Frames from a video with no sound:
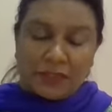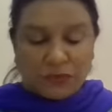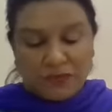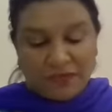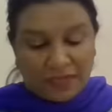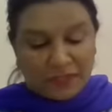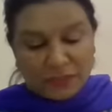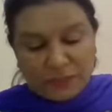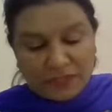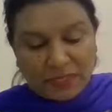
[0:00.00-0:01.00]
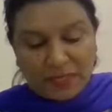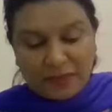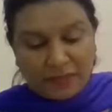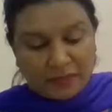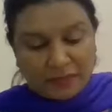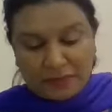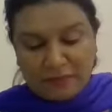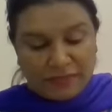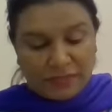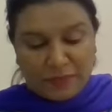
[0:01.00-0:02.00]
So the valleys were there and
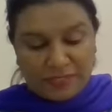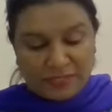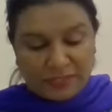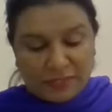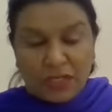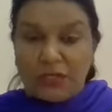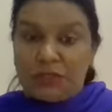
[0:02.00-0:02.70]
these places.